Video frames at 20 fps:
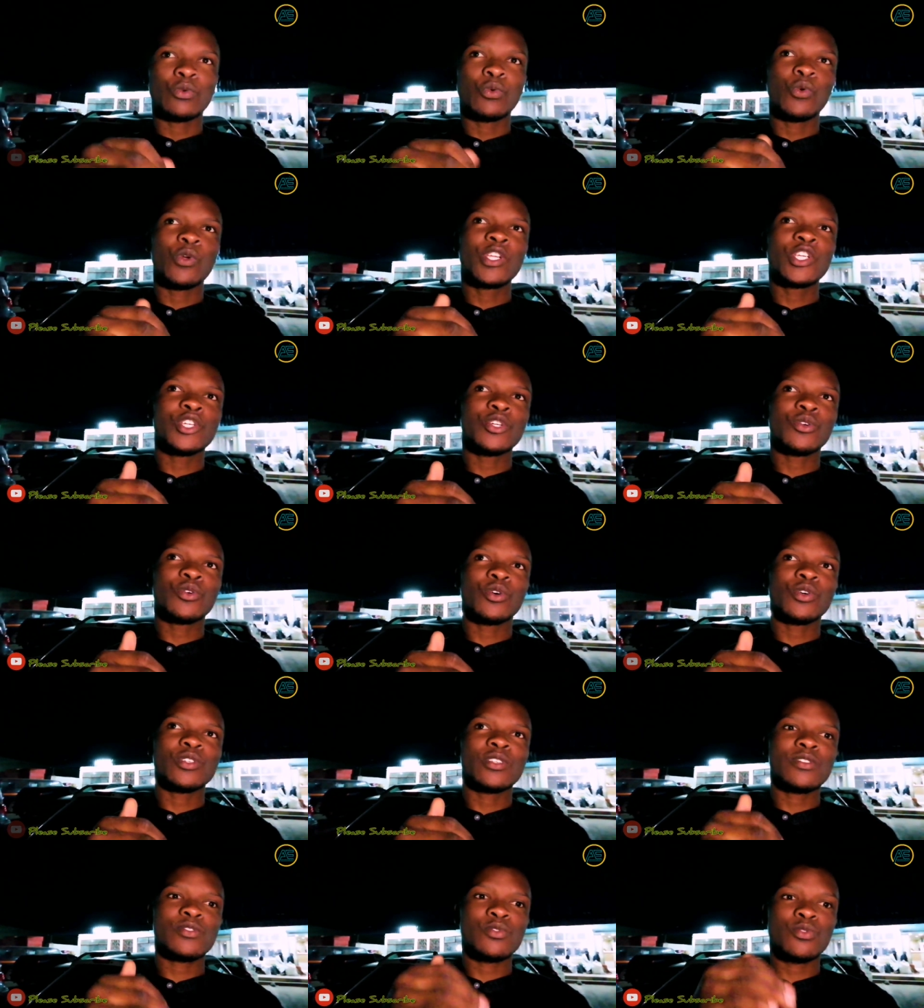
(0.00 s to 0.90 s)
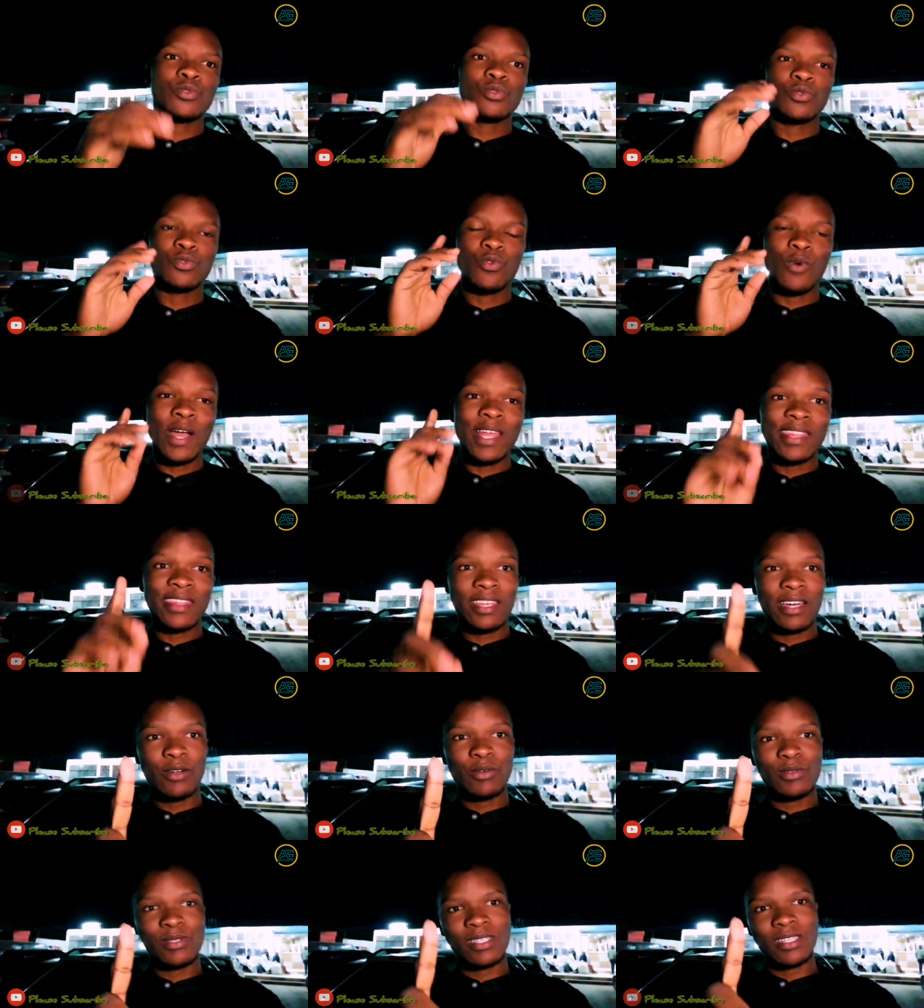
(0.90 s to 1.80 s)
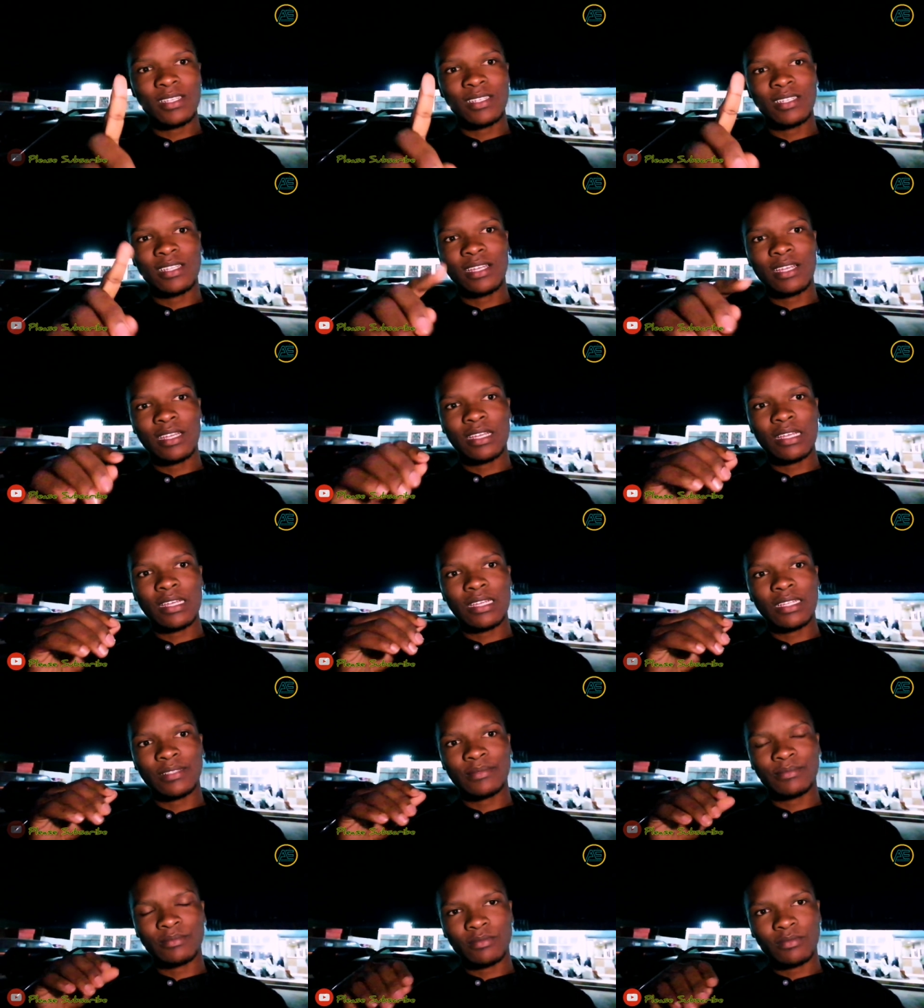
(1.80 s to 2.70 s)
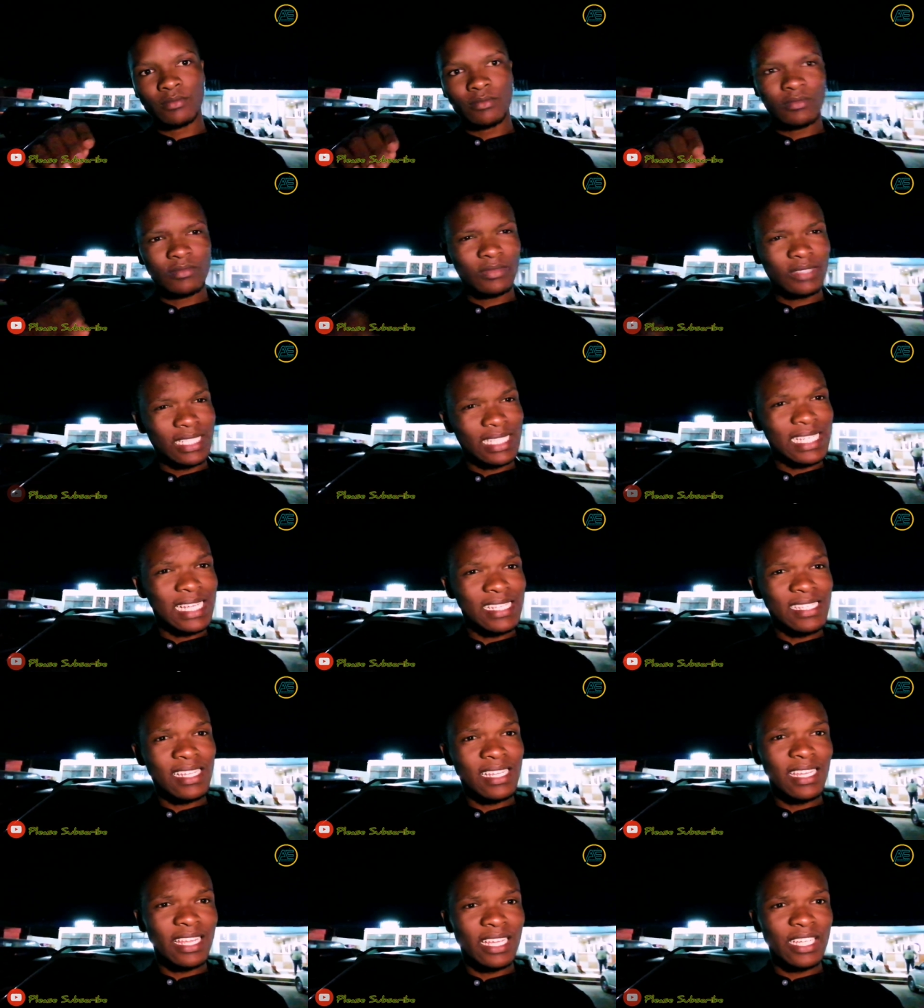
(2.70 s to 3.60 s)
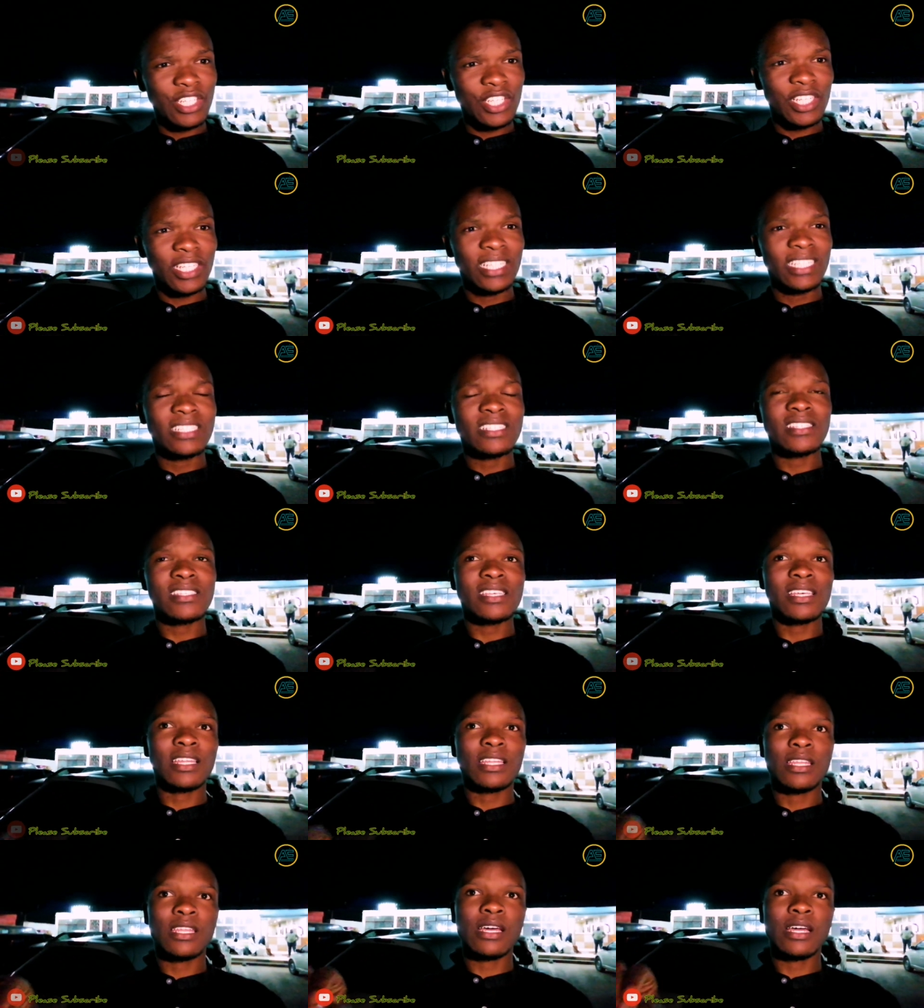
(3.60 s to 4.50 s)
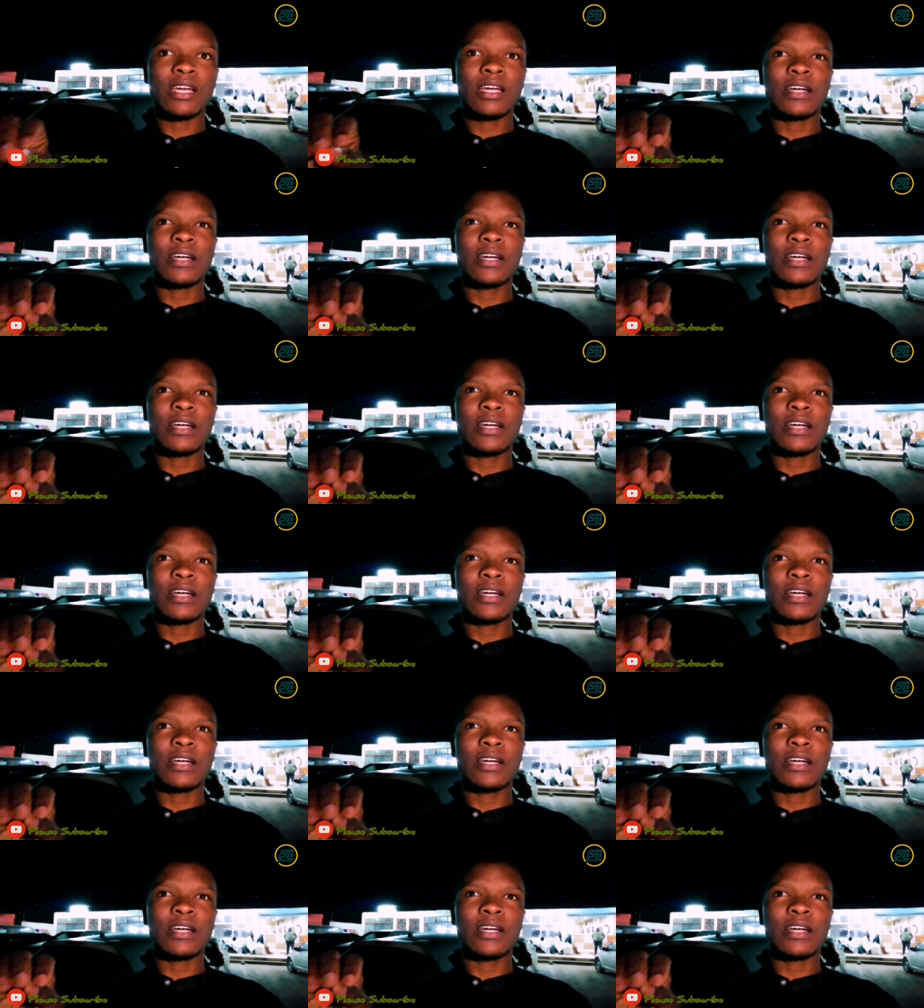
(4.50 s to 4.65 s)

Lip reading: which cost to 1,000 Tanzanian shillings and